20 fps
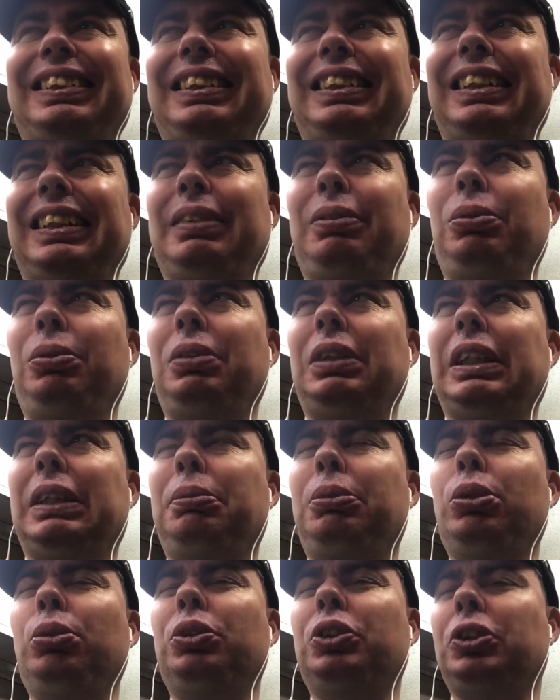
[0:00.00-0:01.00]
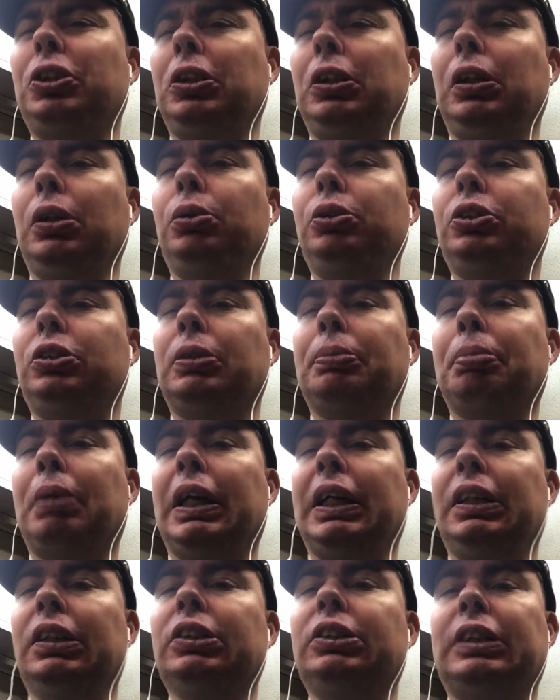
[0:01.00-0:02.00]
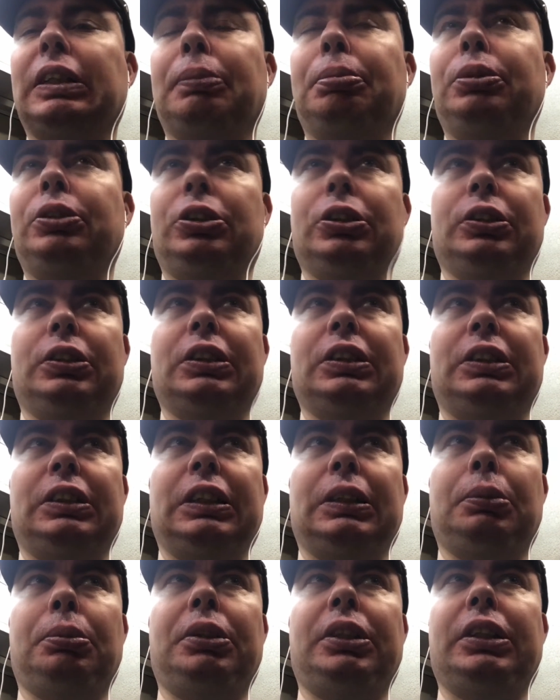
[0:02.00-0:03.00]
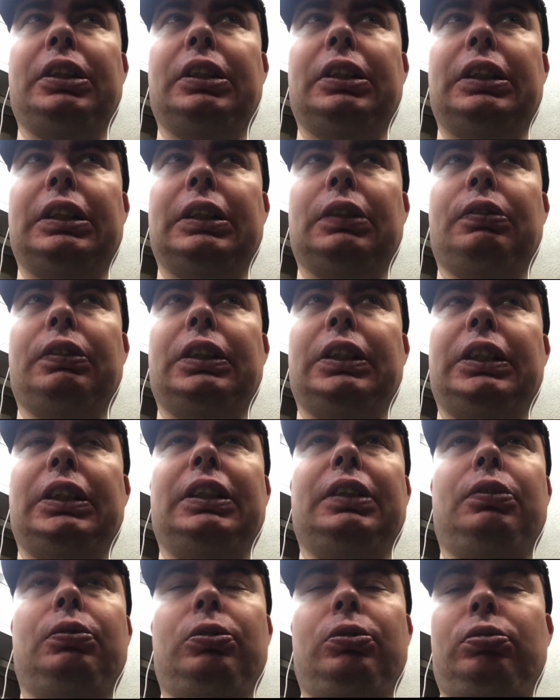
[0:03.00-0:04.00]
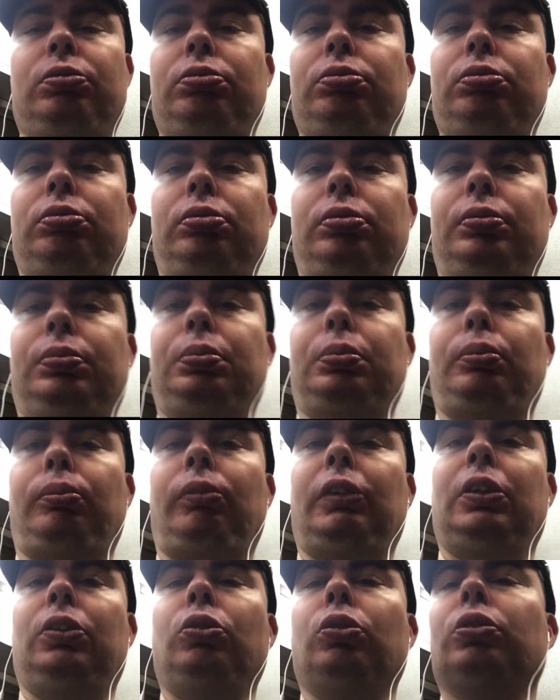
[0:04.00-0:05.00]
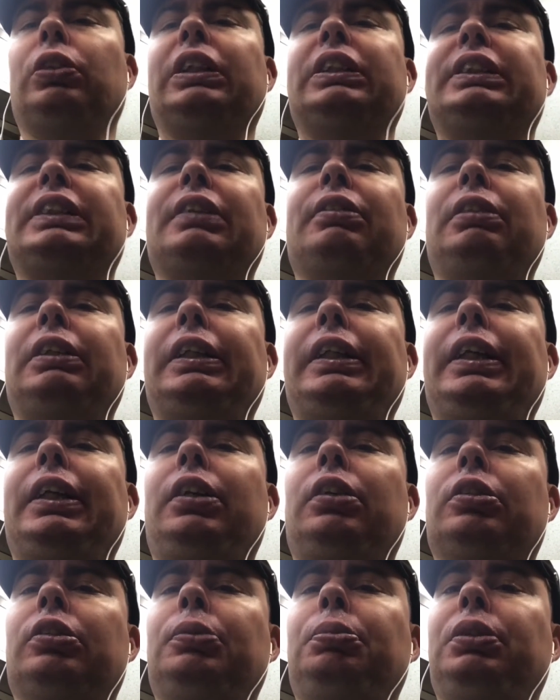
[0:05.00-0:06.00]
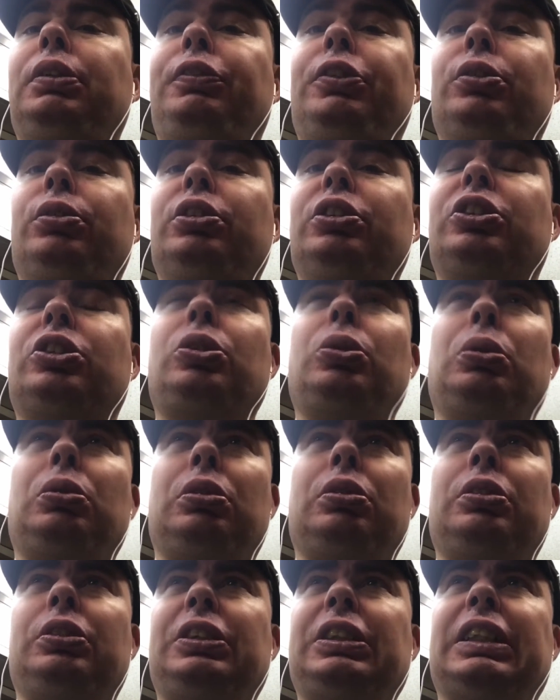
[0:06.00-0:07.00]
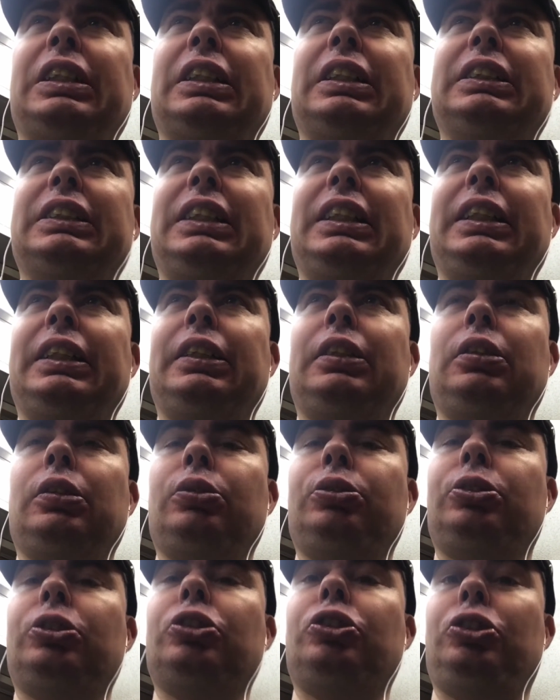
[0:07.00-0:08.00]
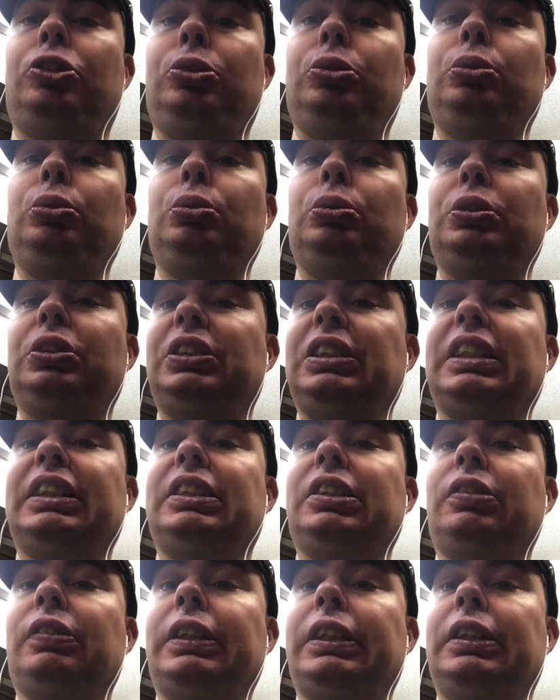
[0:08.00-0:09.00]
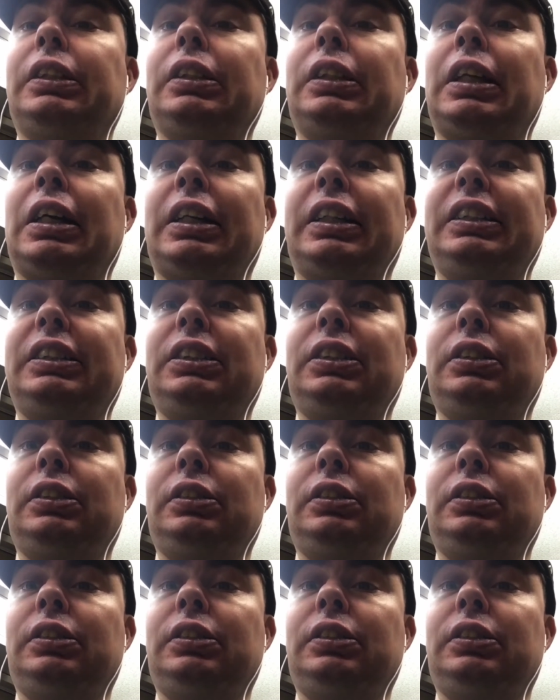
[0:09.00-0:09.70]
I'm used to close to minus temperatures this time of year now, really. Not necessarily in England, but if you're in Scotland, yeah, it's getting close to 2 degrees centigrade at night.